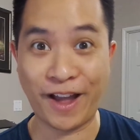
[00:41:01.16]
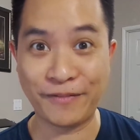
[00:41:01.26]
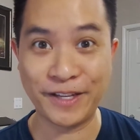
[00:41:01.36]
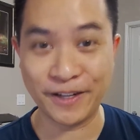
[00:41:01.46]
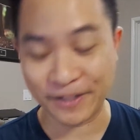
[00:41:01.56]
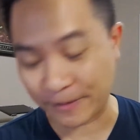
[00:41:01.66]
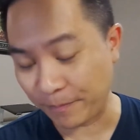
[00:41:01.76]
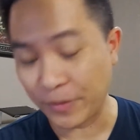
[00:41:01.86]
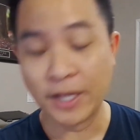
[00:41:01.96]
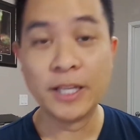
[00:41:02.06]
five years
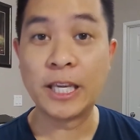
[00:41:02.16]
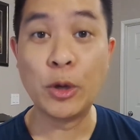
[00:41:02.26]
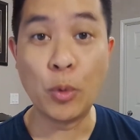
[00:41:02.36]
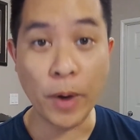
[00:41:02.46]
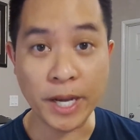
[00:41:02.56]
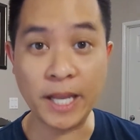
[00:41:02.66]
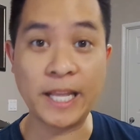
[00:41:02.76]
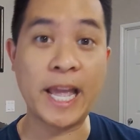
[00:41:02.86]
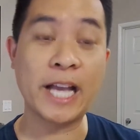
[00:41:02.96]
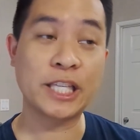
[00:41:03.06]
he went in
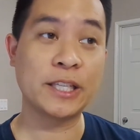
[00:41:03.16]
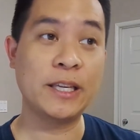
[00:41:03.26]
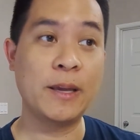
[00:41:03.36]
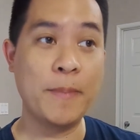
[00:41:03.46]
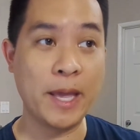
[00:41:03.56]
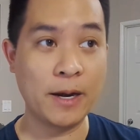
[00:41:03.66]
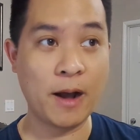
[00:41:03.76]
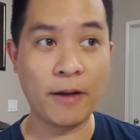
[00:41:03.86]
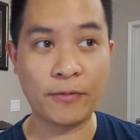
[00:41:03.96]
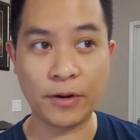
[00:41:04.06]
he actually made an
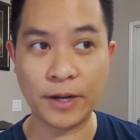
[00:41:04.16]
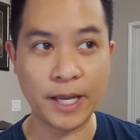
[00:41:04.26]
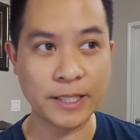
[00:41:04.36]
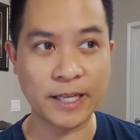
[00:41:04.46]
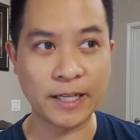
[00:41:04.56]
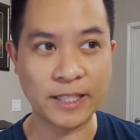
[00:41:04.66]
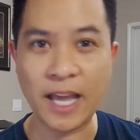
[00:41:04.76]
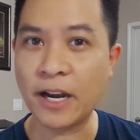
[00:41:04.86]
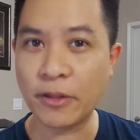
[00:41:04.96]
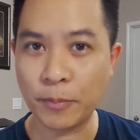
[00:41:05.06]
offer against like
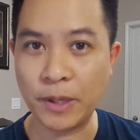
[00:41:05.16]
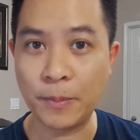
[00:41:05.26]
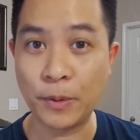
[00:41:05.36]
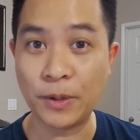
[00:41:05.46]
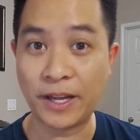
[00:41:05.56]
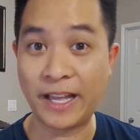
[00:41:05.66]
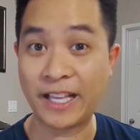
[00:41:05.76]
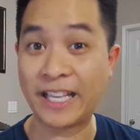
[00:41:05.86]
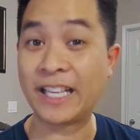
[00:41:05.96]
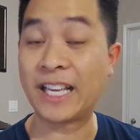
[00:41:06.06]
10 other people
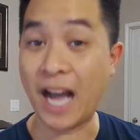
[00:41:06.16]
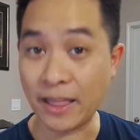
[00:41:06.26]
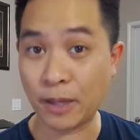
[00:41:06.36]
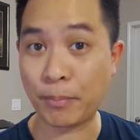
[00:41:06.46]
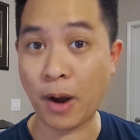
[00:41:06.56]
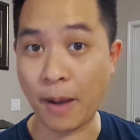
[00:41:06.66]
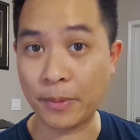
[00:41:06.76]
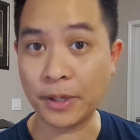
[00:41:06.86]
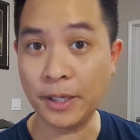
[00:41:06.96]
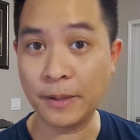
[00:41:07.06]
got the
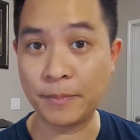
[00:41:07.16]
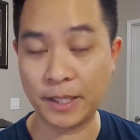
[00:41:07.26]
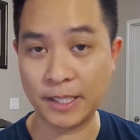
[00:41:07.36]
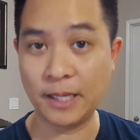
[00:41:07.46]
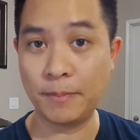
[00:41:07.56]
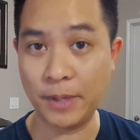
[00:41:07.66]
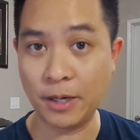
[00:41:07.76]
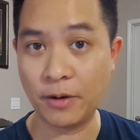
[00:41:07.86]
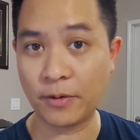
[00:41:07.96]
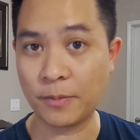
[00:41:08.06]
property because he had bid
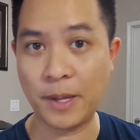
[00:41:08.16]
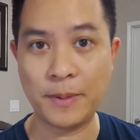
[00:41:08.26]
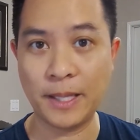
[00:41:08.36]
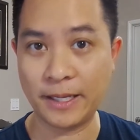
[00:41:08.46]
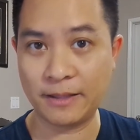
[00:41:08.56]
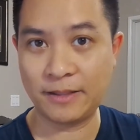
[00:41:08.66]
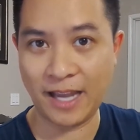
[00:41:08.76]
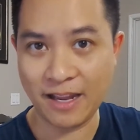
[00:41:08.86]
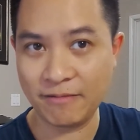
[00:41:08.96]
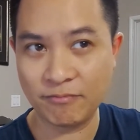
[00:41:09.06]
over maybe like
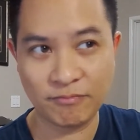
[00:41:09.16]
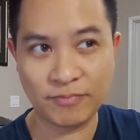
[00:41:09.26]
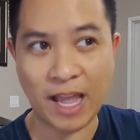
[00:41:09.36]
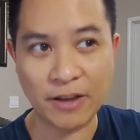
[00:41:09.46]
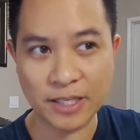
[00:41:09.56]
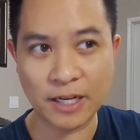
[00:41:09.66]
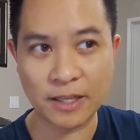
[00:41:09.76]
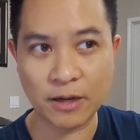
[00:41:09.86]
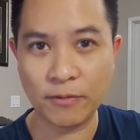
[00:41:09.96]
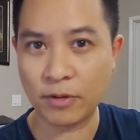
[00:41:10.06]
10000 i
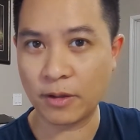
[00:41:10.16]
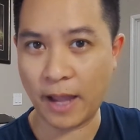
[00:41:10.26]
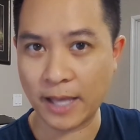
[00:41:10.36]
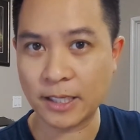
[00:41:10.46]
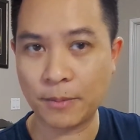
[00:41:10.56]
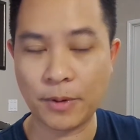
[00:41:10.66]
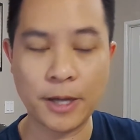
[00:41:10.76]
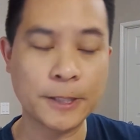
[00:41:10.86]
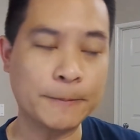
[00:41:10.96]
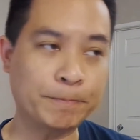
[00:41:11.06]
think over the asking
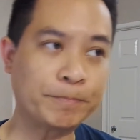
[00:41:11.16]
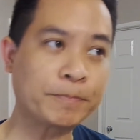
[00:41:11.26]
price